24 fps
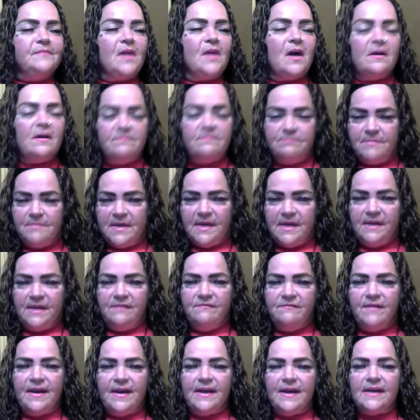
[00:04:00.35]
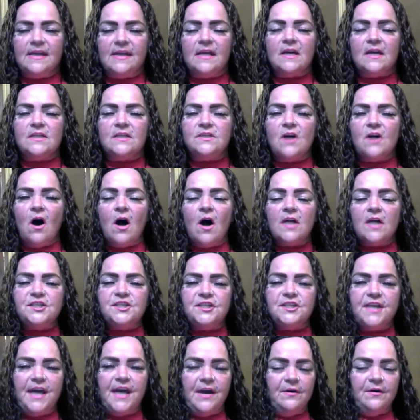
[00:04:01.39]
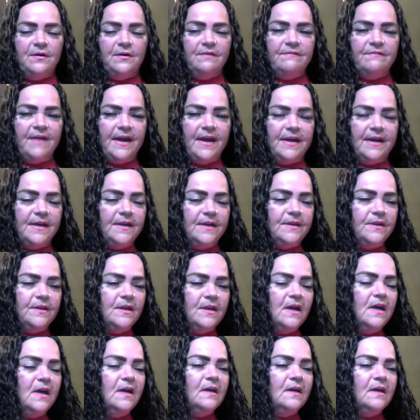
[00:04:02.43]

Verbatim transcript: a minivan, a Dodge Caravan,